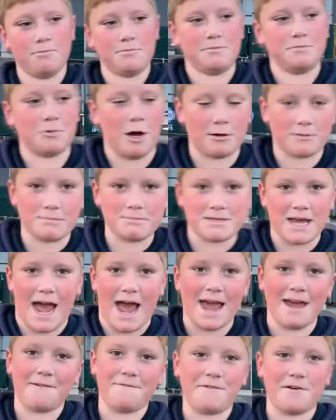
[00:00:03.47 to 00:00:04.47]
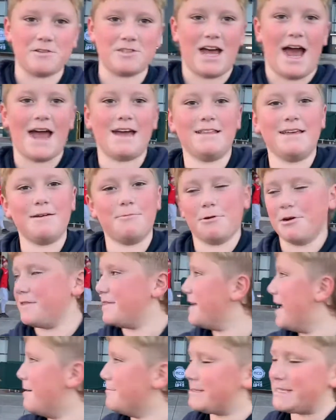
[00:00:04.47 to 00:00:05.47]
welcome to AFL Daily, we're
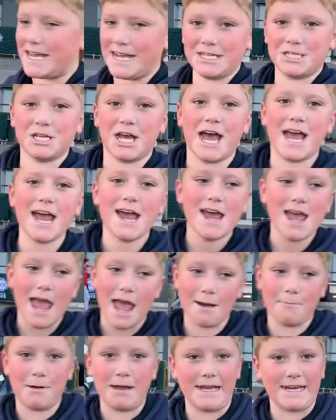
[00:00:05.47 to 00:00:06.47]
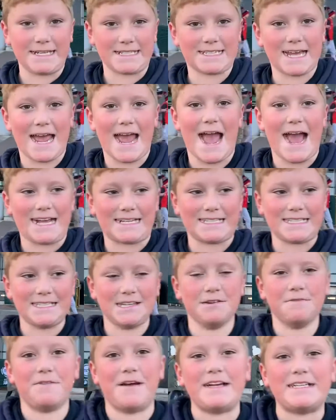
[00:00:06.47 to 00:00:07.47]
at the MCG and we're here to see
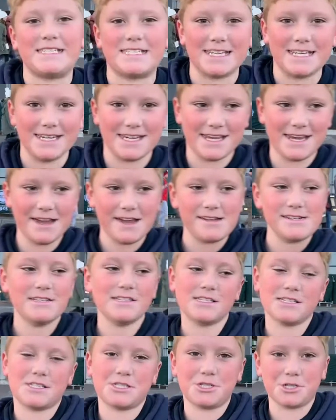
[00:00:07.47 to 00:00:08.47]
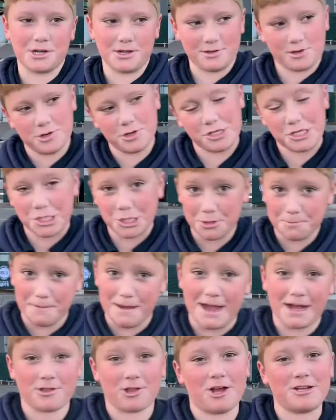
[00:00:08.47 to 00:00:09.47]
Essendon v Sydney. So, should
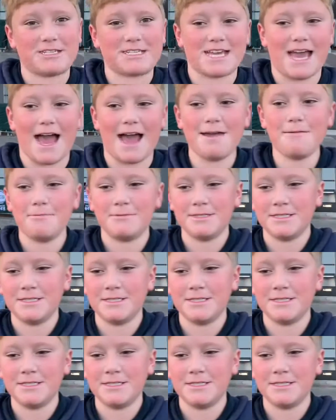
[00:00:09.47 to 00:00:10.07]
be a close game.